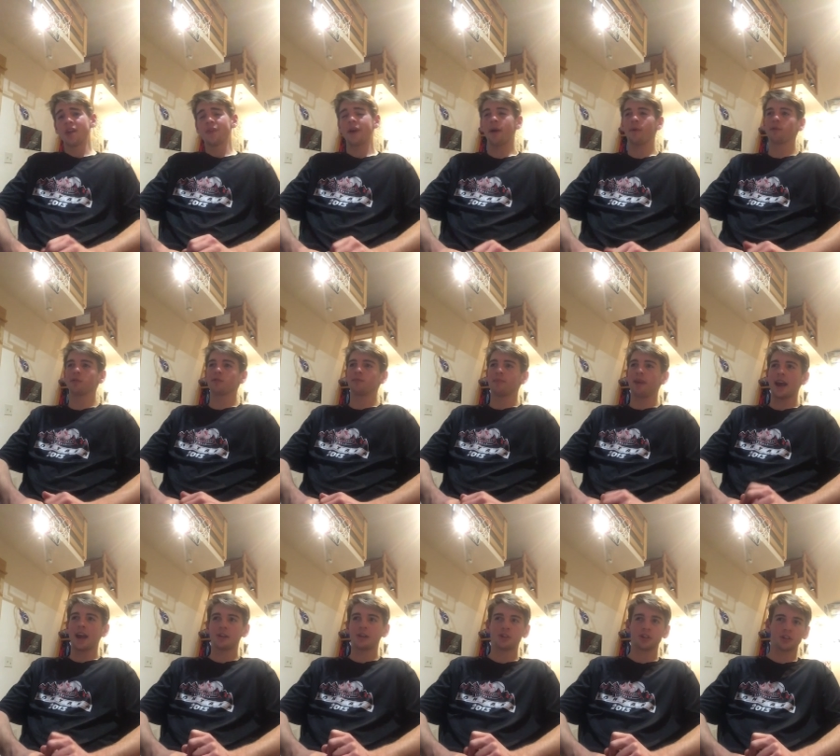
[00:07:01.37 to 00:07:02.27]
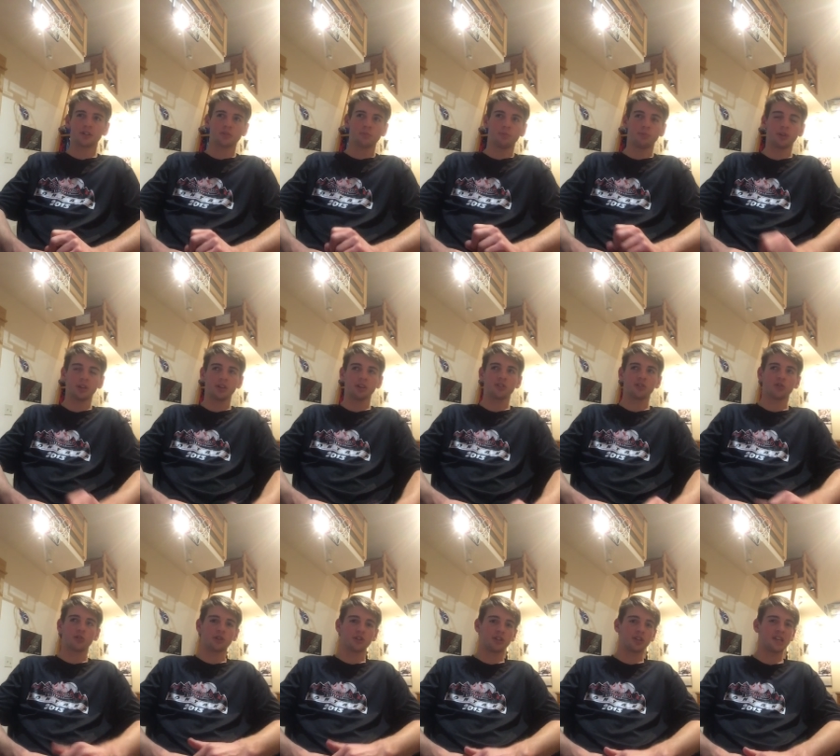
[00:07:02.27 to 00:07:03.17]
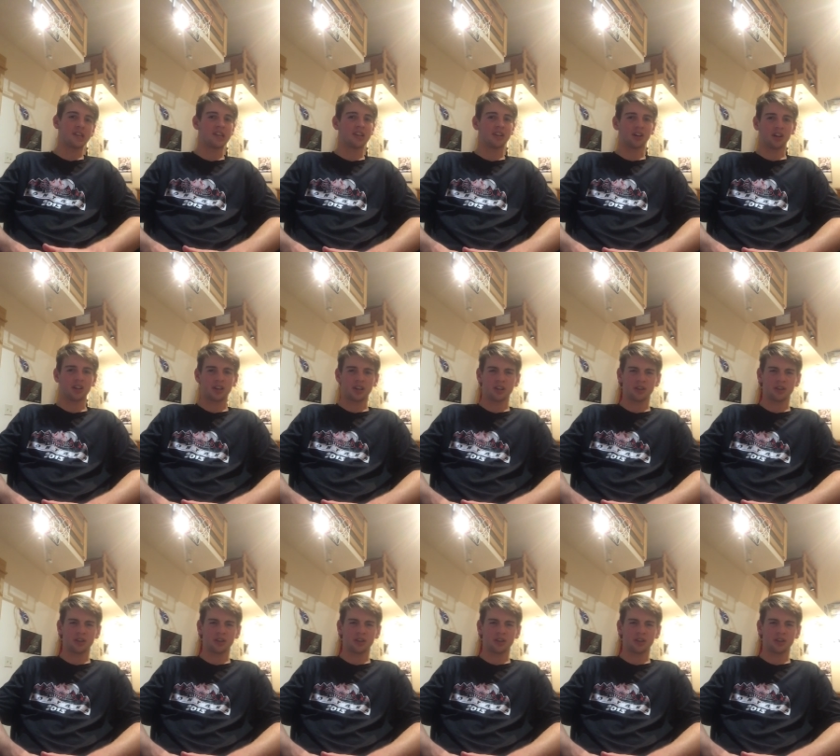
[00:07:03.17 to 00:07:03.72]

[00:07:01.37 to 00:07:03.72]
That was Magic's biggest critique on